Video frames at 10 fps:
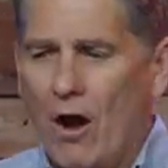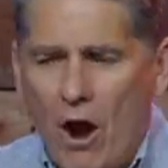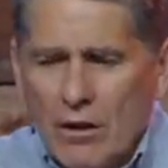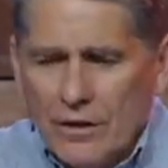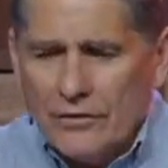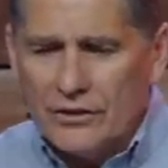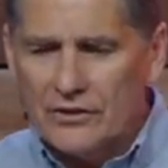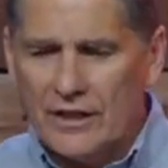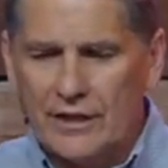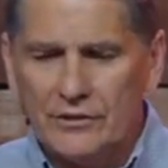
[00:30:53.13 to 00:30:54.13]
All of
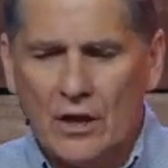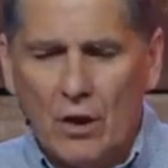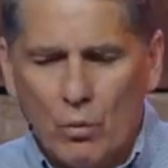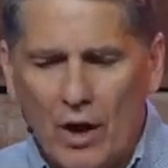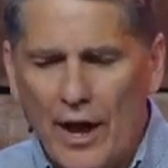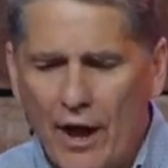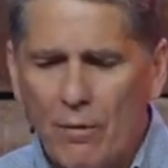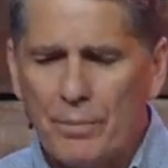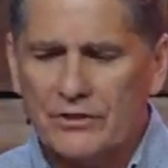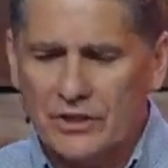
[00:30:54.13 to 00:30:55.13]
these things will
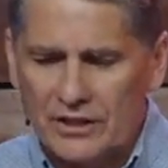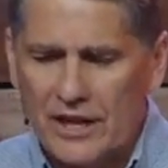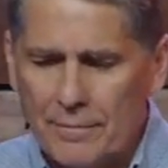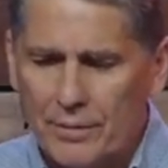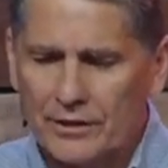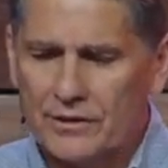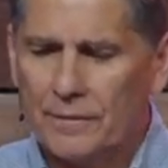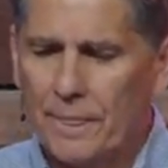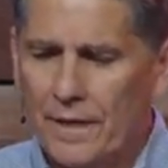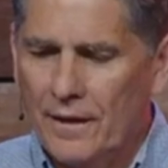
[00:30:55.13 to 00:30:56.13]
help us and keep
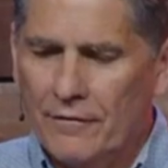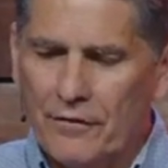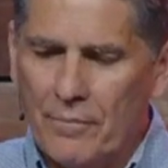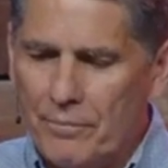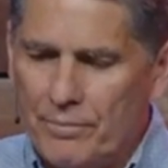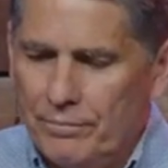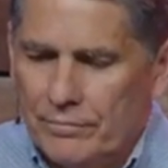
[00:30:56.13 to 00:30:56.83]
us from